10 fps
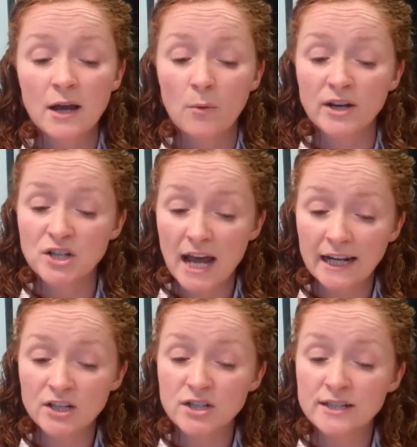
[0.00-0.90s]
where
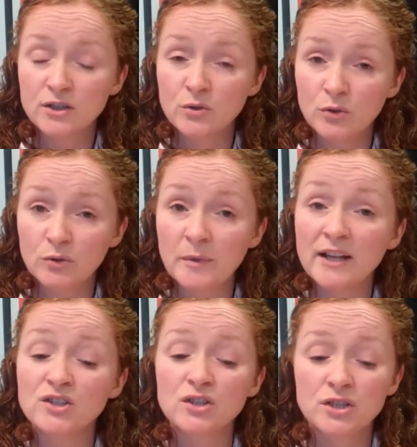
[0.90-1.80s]
challenge is the norm
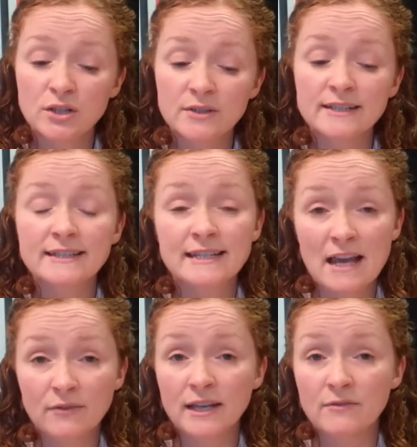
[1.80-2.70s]
and students
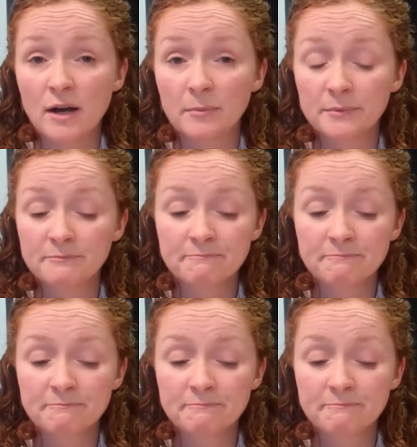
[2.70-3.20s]
never give up.